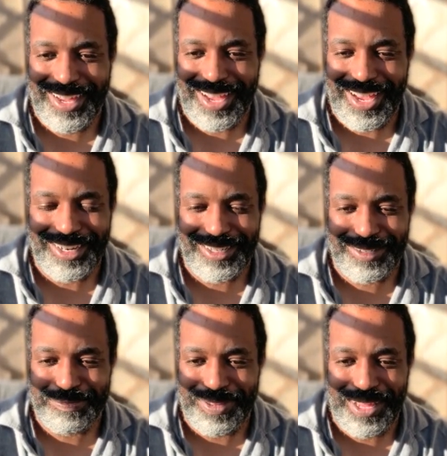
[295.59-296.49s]
I
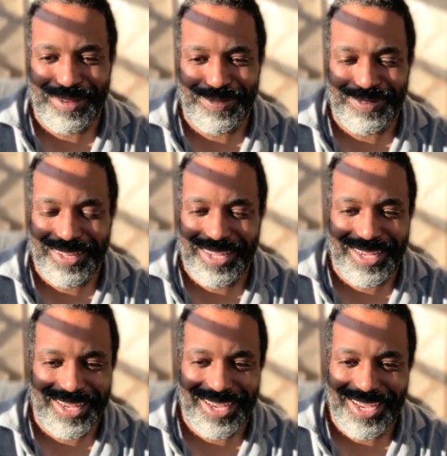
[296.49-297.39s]
just
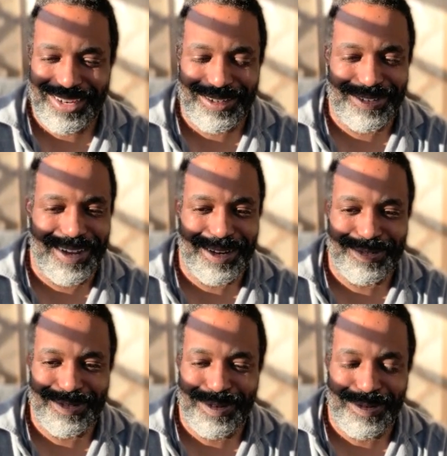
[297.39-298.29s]
playfully interact
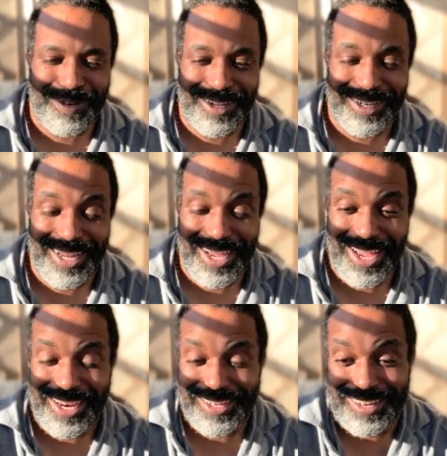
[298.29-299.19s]
with the world
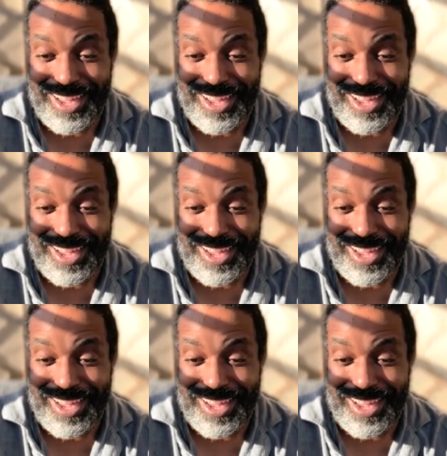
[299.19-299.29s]
and